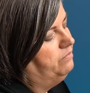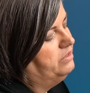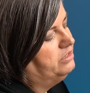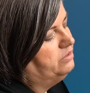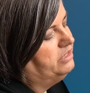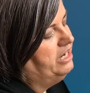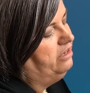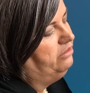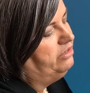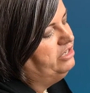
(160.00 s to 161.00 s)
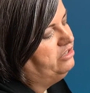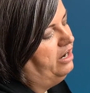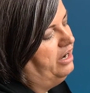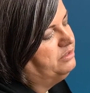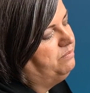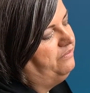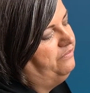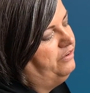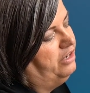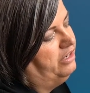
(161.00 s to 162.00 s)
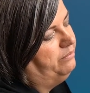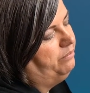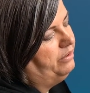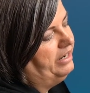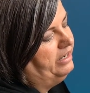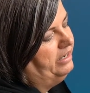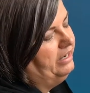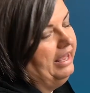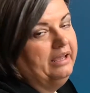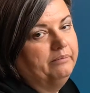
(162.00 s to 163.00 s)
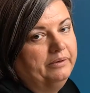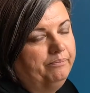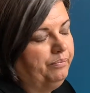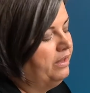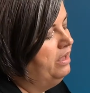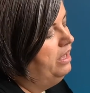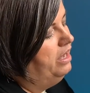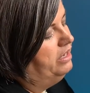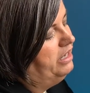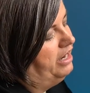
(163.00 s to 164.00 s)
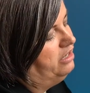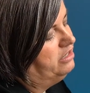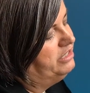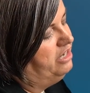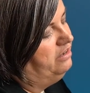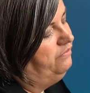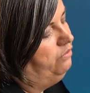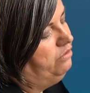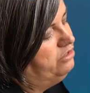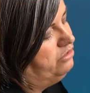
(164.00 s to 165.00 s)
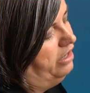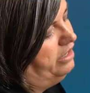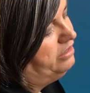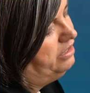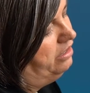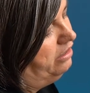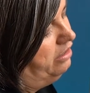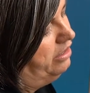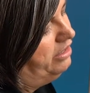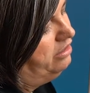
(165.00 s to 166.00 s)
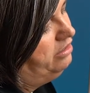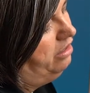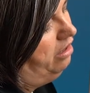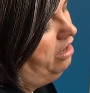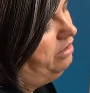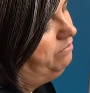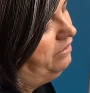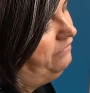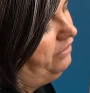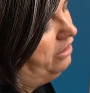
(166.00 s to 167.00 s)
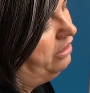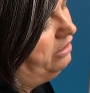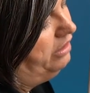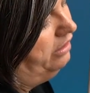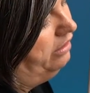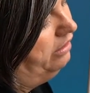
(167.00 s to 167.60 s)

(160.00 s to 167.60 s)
So tier 3 drugs, preferred brand name. Now your tier 4 drugs are your non-preferred